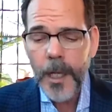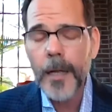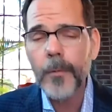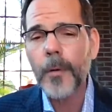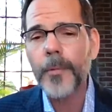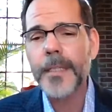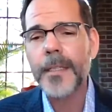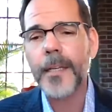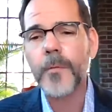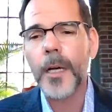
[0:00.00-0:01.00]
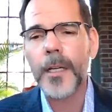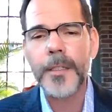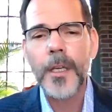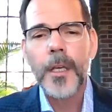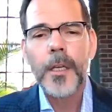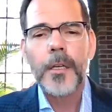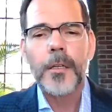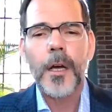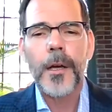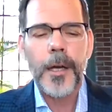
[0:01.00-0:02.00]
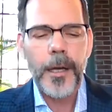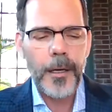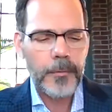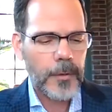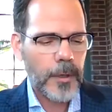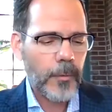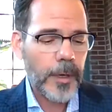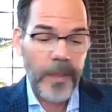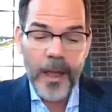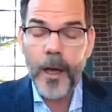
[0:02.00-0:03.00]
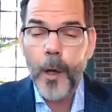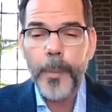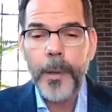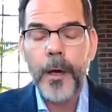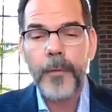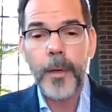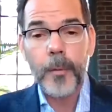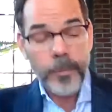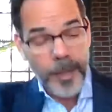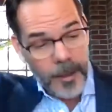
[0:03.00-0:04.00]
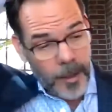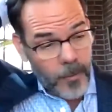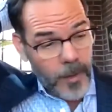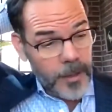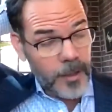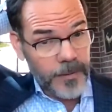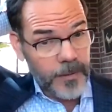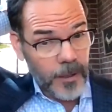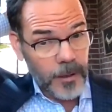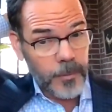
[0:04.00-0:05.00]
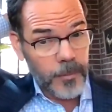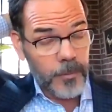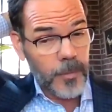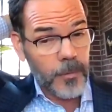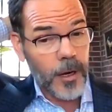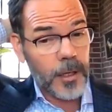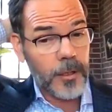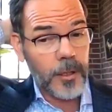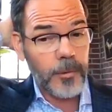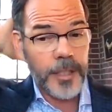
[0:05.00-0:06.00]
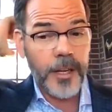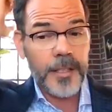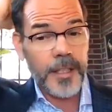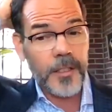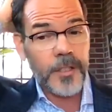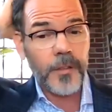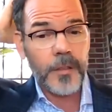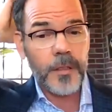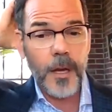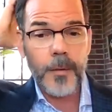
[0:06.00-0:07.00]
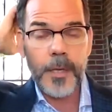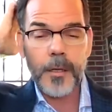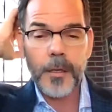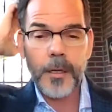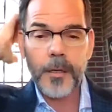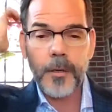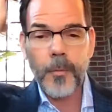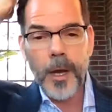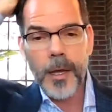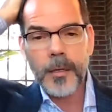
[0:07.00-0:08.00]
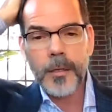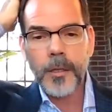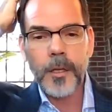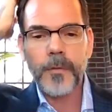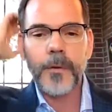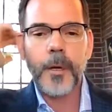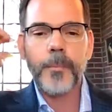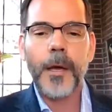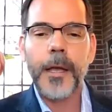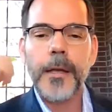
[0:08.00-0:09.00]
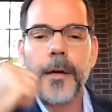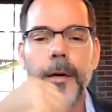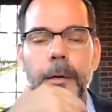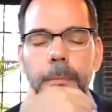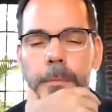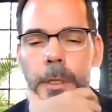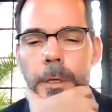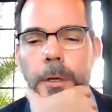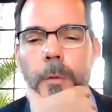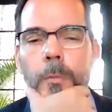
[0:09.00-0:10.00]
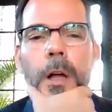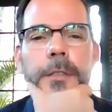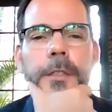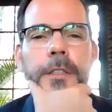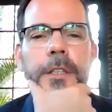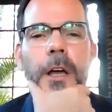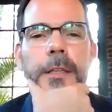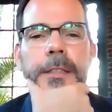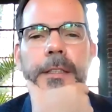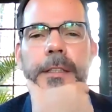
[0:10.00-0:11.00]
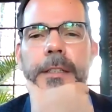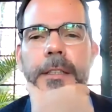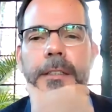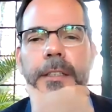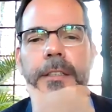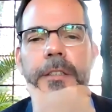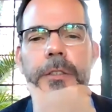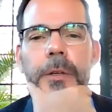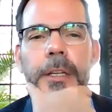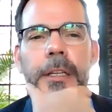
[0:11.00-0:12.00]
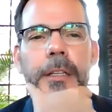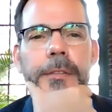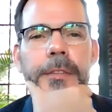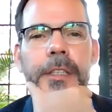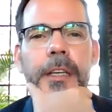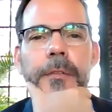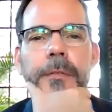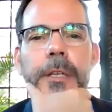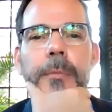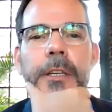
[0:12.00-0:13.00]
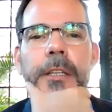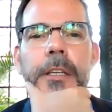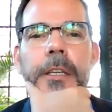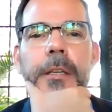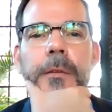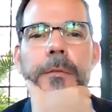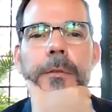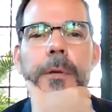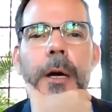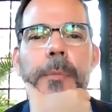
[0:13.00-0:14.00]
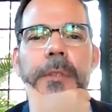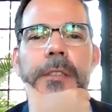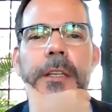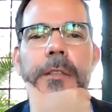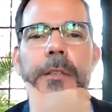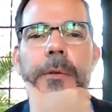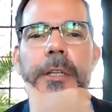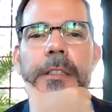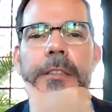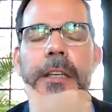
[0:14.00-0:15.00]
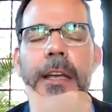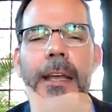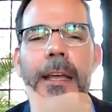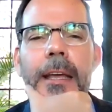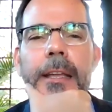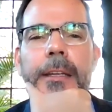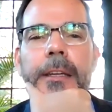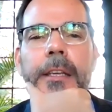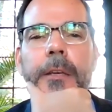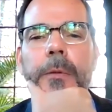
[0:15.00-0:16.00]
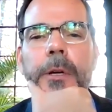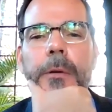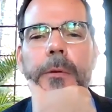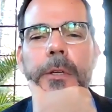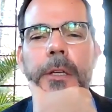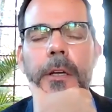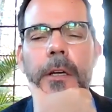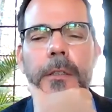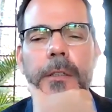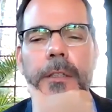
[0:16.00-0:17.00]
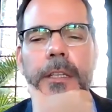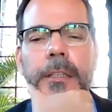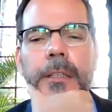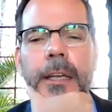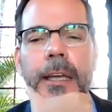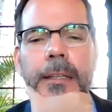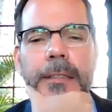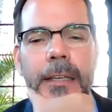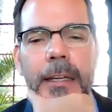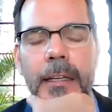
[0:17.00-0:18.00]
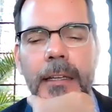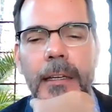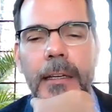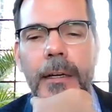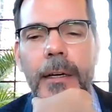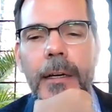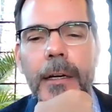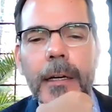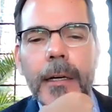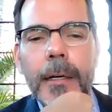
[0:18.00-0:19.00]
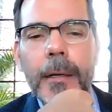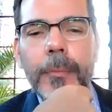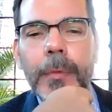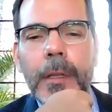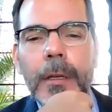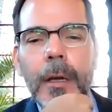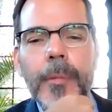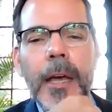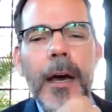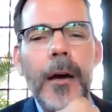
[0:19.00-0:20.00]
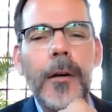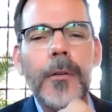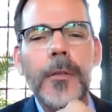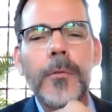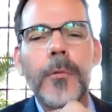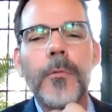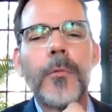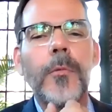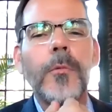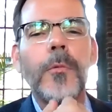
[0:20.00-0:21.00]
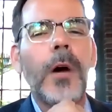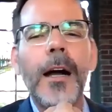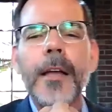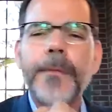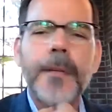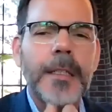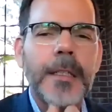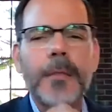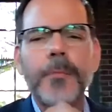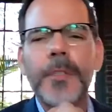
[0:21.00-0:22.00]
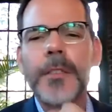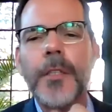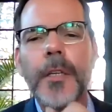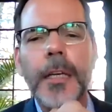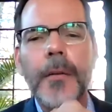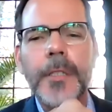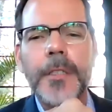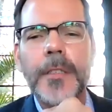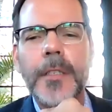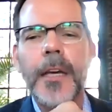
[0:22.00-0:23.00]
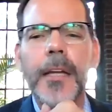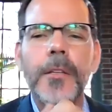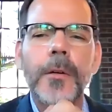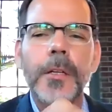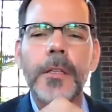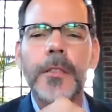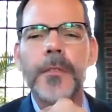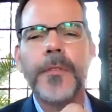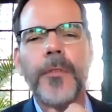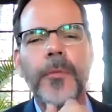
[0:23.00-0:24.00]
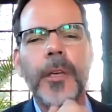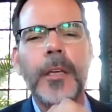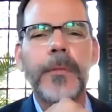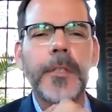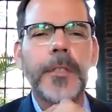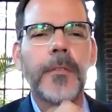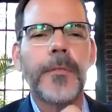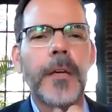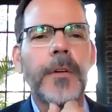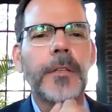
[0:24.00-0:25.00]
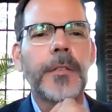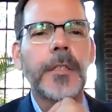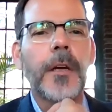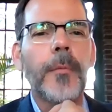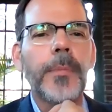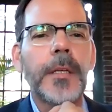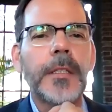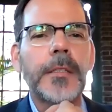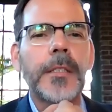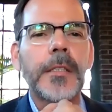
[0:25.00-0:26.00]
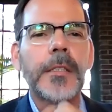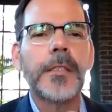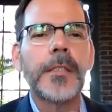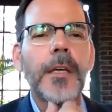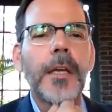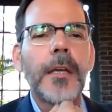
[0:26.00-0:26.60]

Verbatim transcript: And what we did was, uh, with the help of a really wonderful article, which I teach all the time, and you might look for by um, Walter Johnson. He's a historian of slavery, but he grew up in St. Louis, and he wrote an article in the Atlantic um, about why Ferguson, Missouri, which is the headquarters of three Fortune 500 companies, is